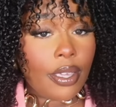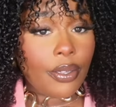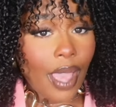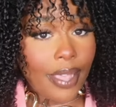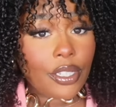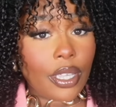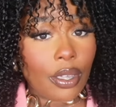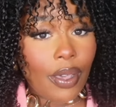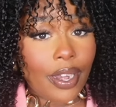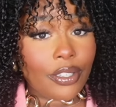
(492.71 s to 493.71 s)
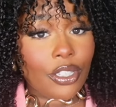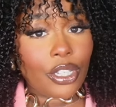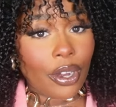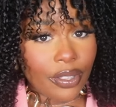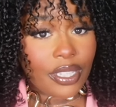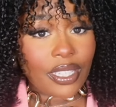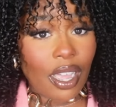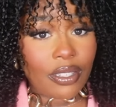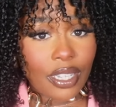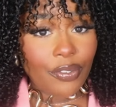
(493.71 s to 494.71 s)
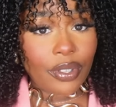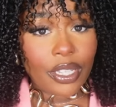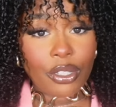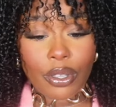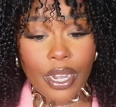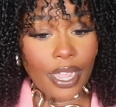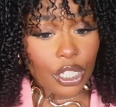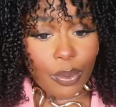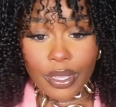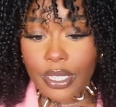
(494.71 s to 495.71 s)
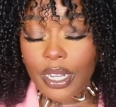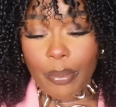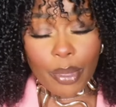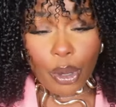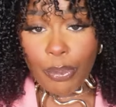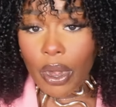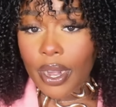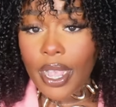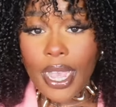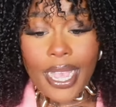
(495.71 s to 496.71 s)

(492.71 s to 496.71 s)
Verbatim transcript: You actually can go ahead and turn the style differently so you can actually wear this in the middle part.